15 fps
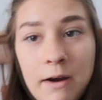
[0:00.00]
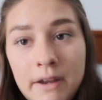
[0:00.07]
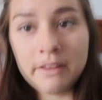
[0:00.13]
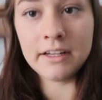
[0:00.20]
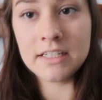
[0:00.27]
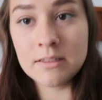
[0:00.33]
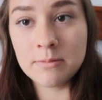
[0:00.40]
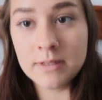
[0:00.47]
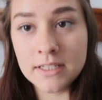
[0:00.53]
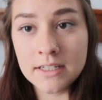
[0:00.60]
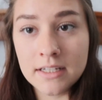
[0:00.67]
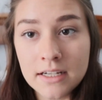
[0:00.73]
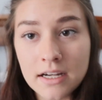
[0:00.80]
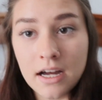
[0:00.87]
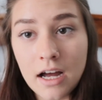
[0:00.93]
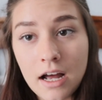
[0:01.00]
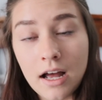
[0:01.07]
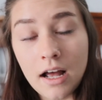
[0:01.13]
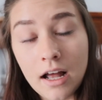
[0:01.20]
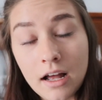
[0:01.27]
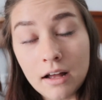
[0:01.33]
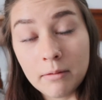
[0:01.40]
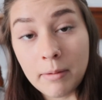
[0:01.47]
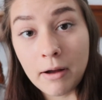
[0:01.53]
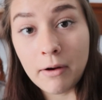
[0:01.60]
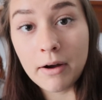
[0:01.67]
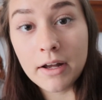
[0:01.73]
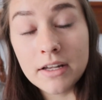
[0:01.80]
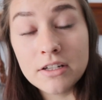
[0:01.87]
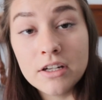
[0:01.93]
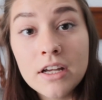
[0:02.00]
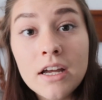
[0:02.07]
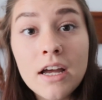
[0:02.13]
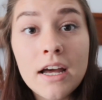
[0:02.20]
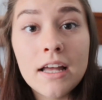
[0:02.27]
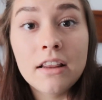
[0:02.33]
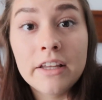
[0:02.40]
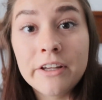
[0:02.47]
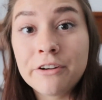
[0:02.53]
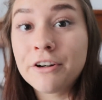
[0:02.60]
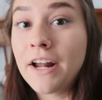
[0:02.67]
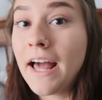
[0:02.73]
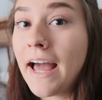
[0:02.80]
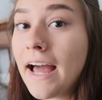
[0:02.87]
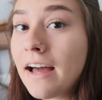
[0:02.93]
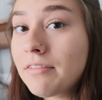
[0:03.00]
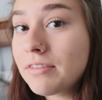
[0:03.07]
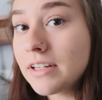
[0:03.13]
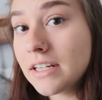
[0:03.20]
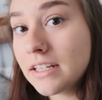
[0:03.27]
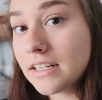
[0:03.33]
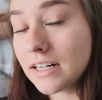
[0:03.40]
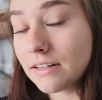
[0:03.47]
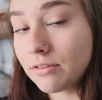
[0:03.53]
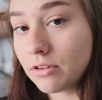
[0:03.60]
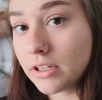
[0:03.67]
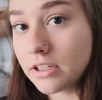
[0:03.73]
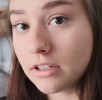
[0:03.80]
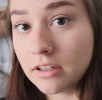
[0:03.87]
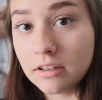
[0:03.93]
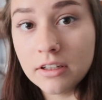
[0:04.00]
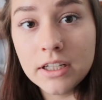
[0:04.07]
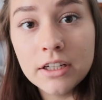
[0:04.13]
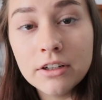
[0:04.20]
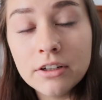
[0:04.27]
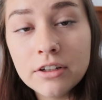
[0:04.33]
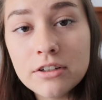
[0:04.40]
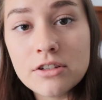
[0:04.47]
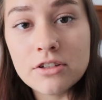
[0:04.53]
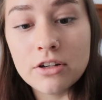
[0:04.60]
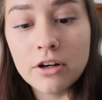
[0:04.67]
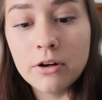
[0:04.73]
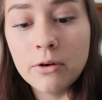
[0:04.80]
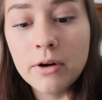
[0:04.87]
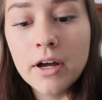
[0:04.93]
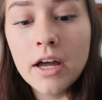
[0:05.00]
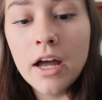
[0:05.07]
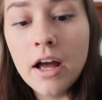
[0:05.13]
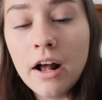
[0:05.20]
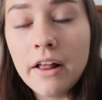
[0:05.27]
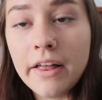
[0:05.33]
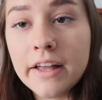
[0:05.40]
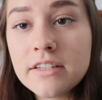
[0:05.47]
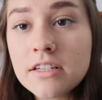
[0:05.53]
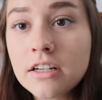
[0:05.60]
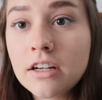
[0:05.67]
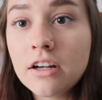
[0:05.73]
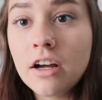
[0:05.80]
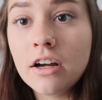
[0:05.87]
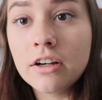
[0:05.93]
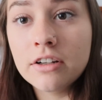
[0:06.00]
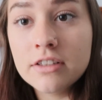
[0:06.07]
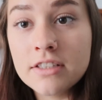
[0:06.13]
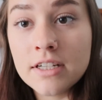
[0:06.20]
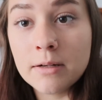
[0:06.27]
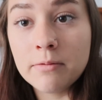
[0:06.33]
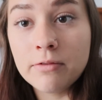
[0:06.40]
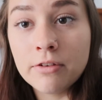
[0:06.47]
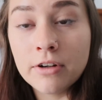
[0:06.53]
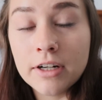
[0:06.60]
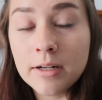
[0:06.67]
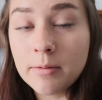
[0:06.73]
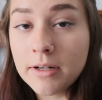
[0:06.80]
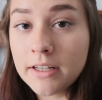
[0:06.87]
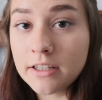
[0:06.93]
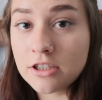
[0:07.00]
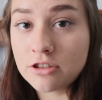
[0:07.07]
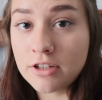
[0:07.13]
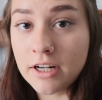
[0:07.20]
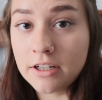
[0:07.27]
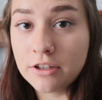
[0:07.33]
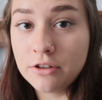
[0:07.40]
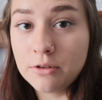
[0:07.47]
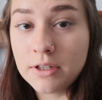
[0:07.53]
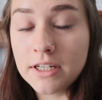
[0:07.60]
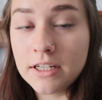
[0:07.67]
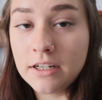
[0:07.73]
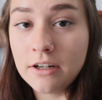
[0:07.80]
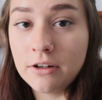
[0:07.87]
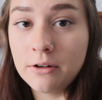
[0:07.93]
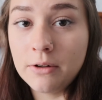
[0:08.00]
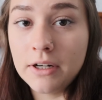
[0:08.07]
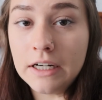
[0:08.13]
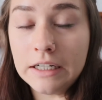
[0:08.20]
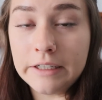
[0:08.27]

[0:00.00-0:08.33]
I like to be about 1.5 liters in, and I've only done 1 liter. So that's a good tip for anybody that's trying to do keto.